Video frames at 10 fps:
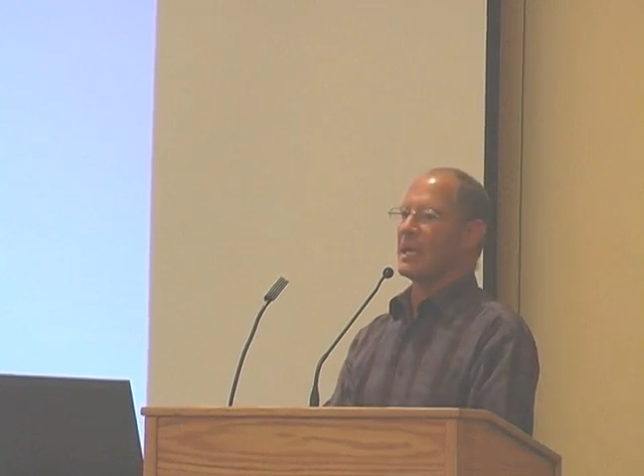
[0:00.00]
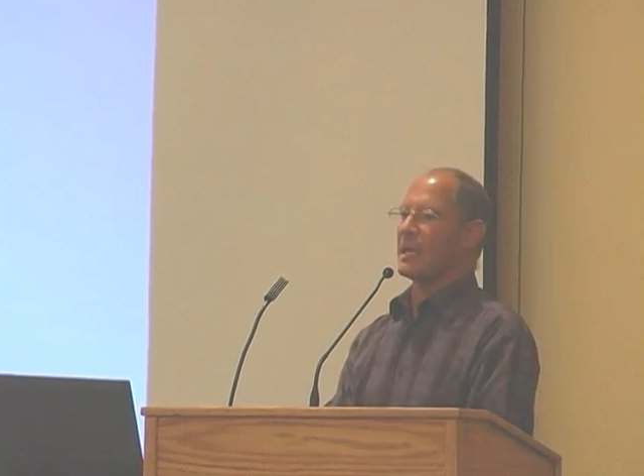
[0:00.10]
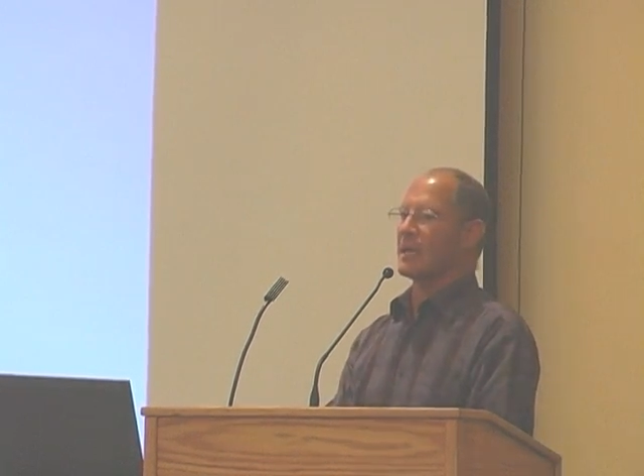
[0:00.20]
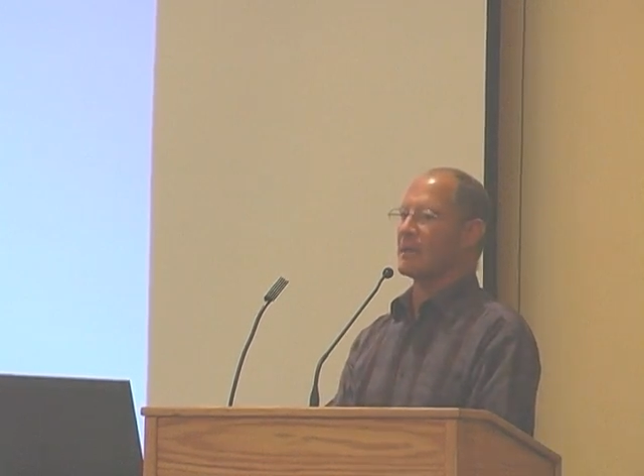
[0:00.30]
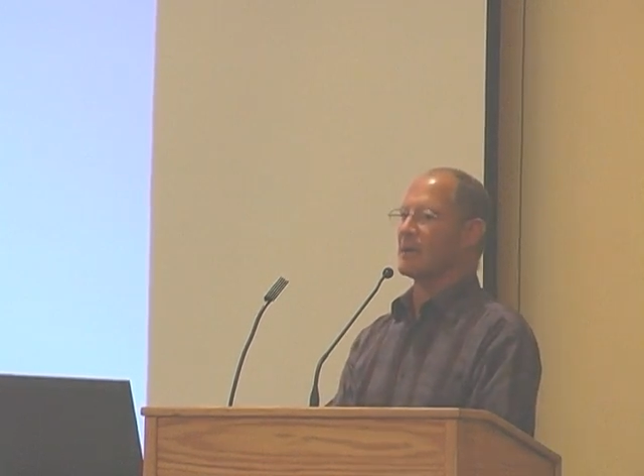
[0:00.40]

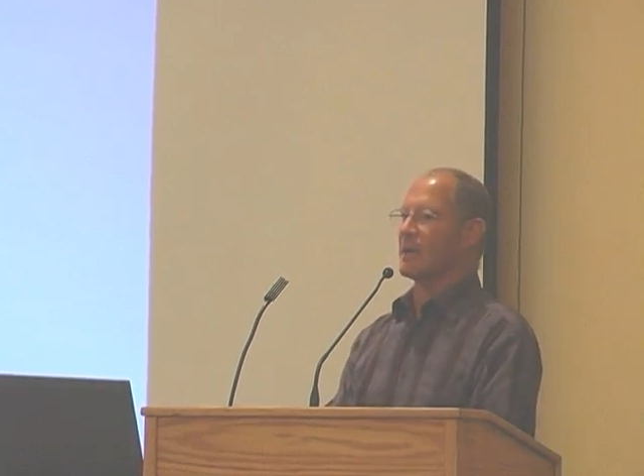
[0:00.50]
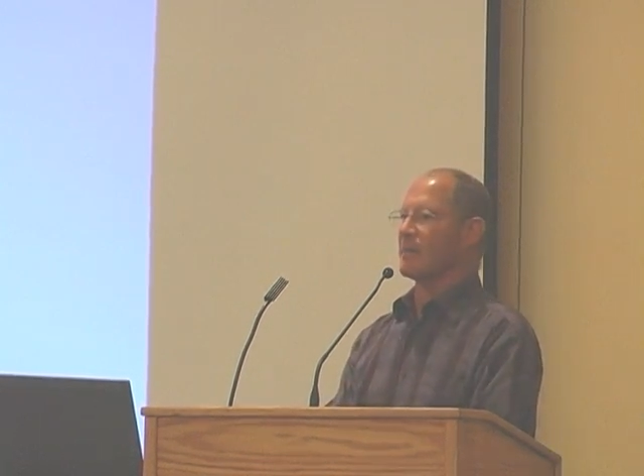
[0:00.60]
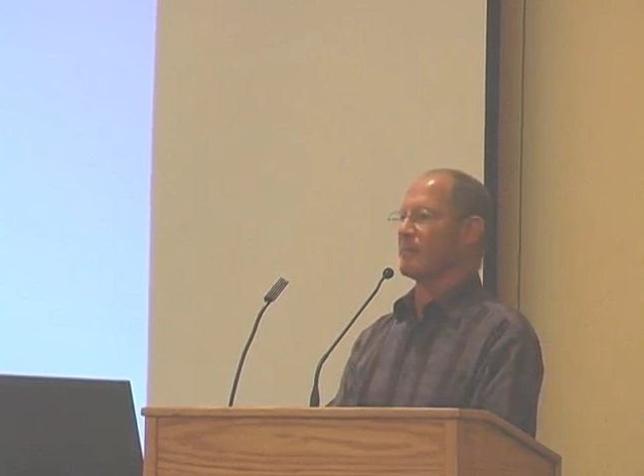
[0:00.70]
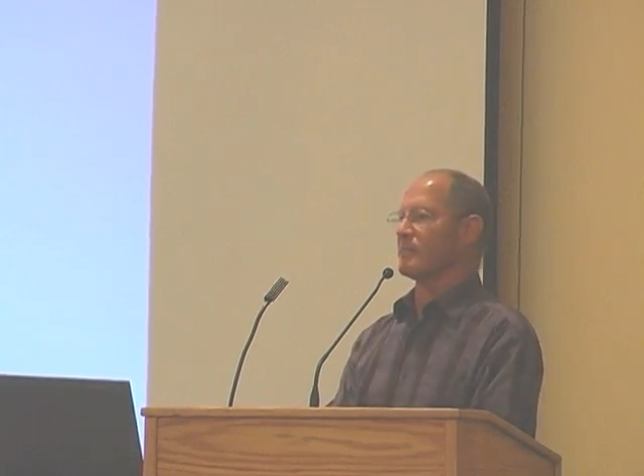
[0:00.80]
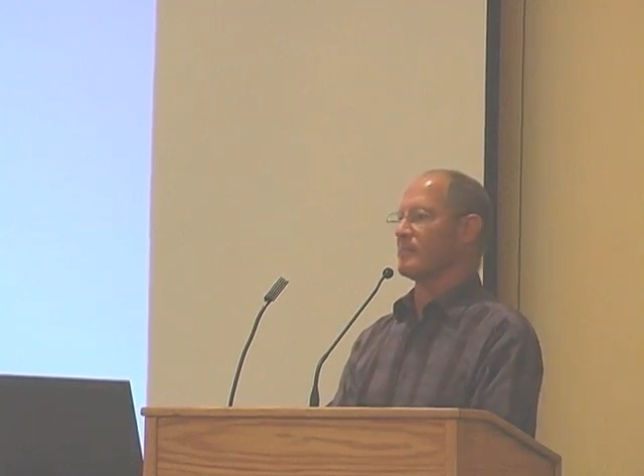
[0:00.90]
and
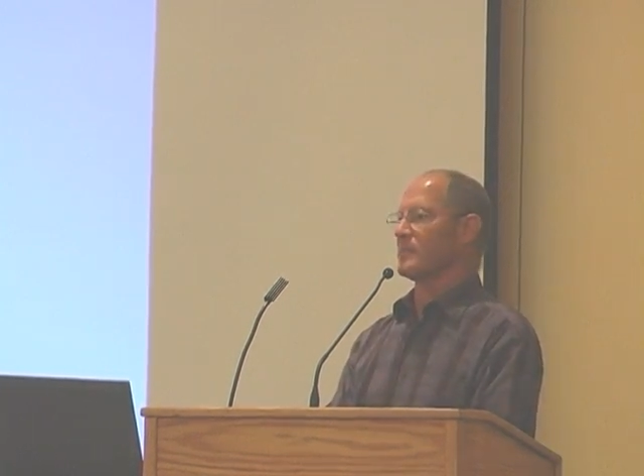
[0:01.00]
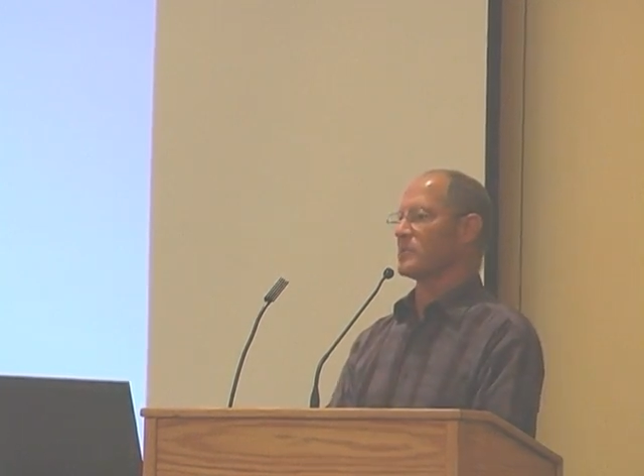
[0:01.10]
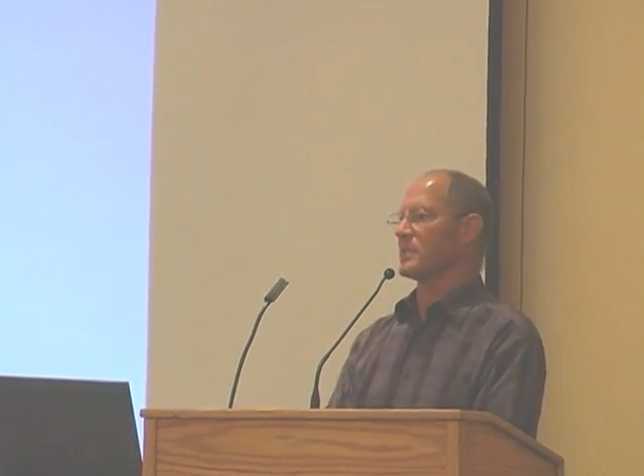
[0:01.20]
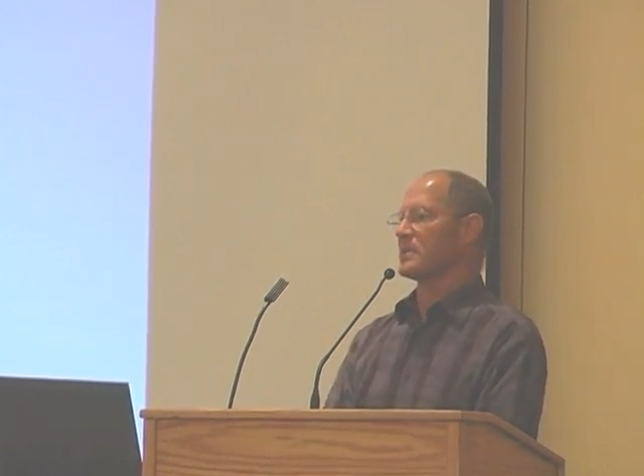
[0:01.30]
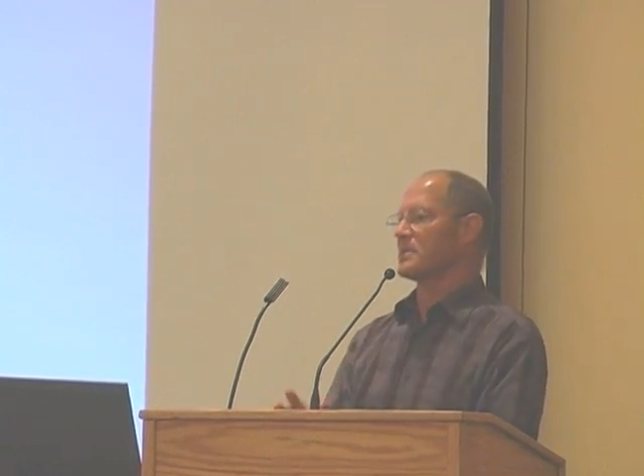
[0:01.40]

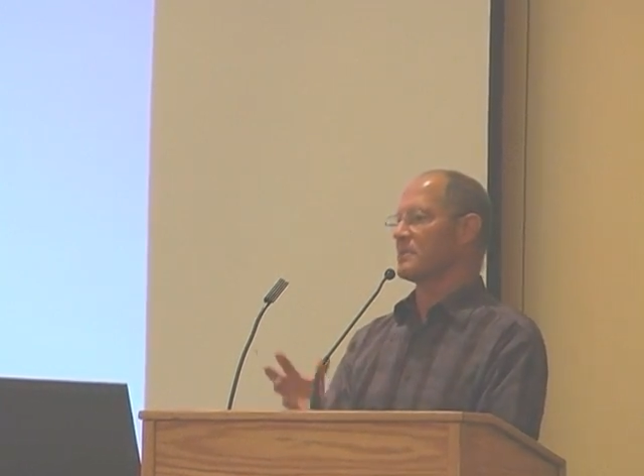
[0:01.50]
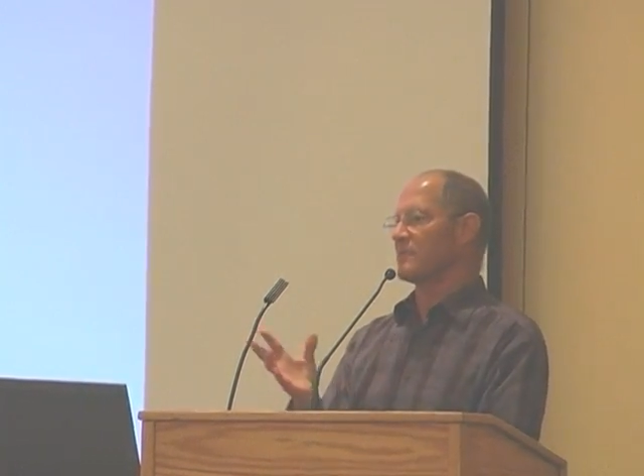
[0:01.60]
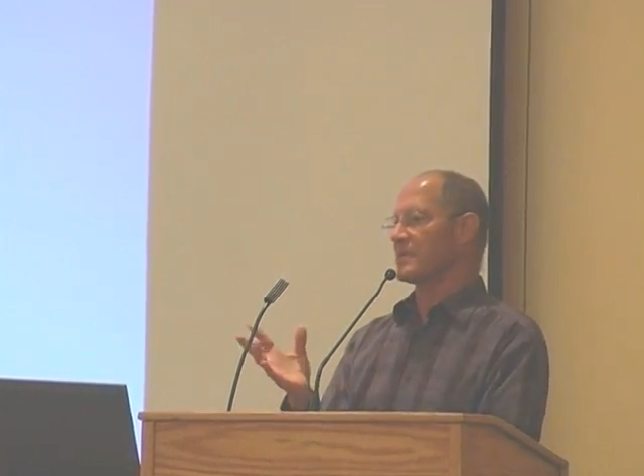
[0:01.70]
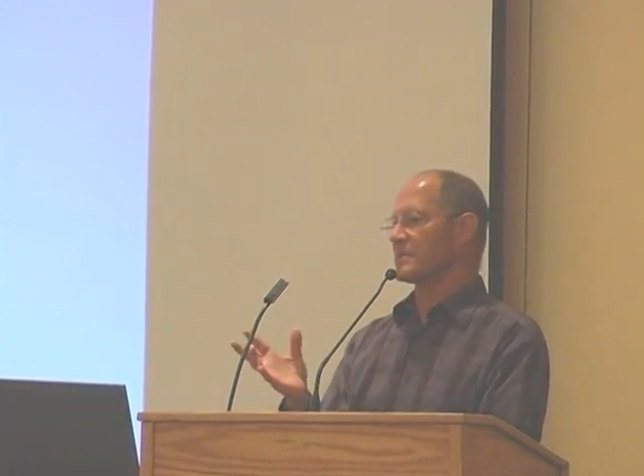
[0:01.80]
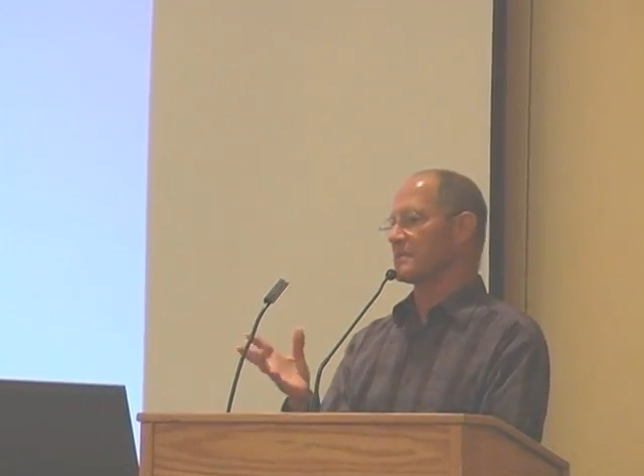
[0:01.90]
between the two
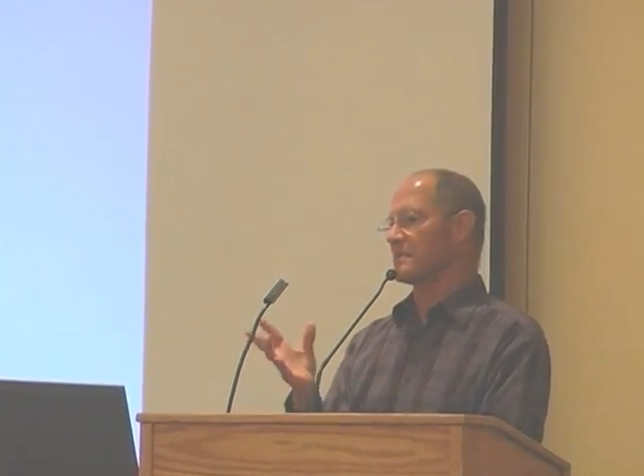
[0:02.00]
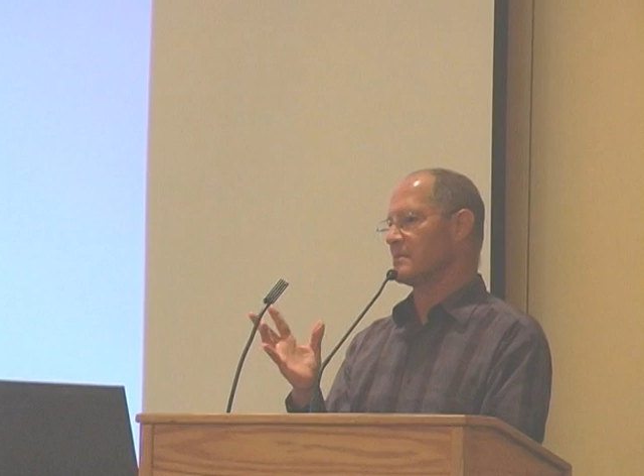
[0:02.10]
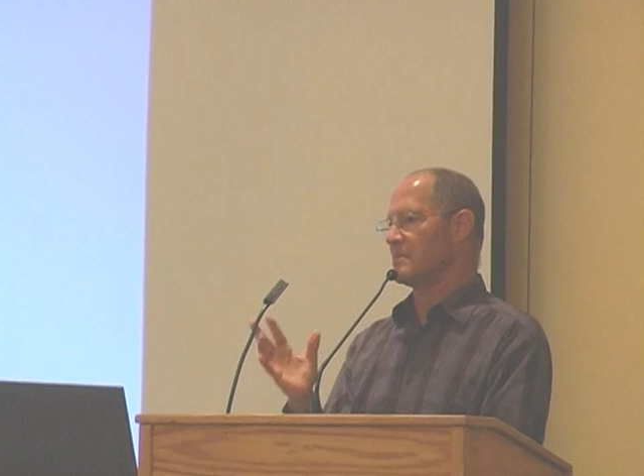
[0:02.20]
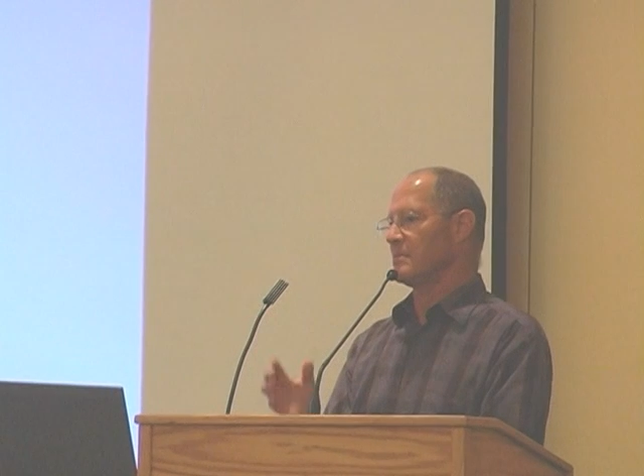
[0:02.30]
of us,